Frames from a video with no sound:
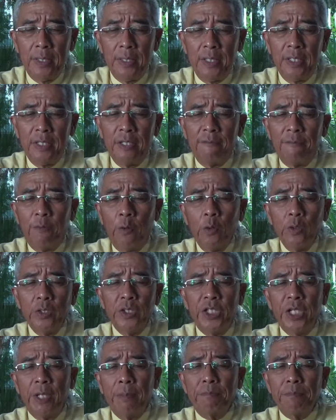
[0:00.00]
In the fourth
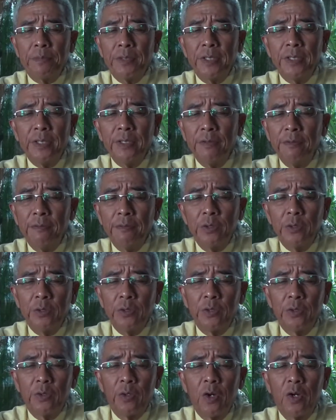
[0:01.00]
chapter of
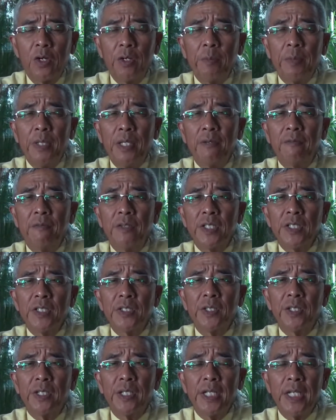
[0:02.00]
Deuteronomy in verse
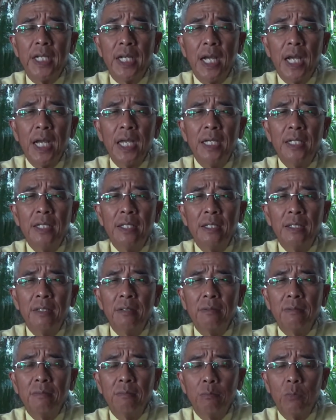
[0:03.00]
39,
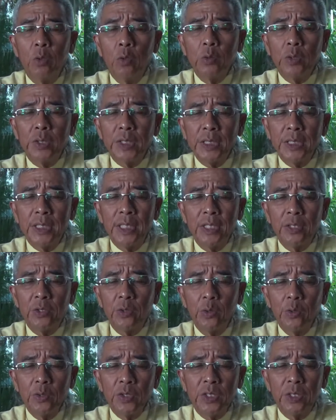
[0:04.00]
Moses
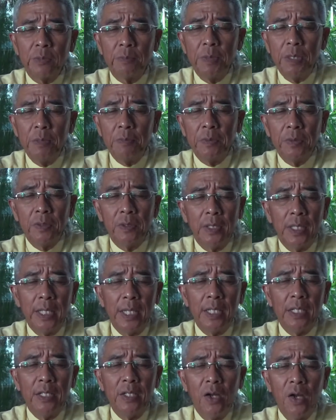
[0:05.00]
exhorts the people,
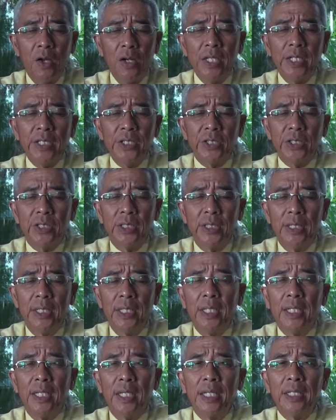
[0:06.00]
acknowledge
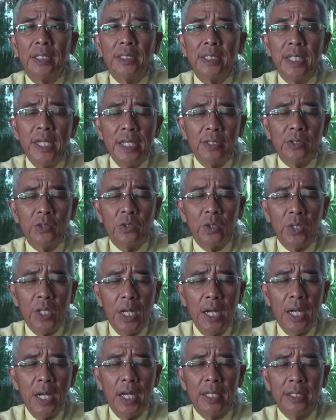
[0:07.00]
and take to
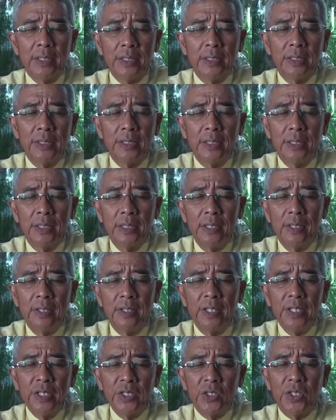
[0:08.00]
heart
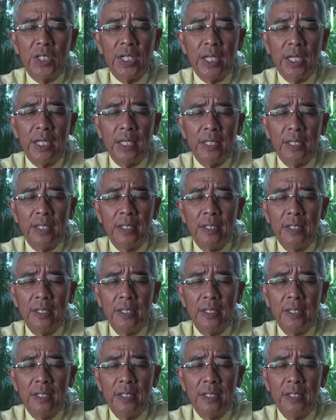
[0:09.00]
this day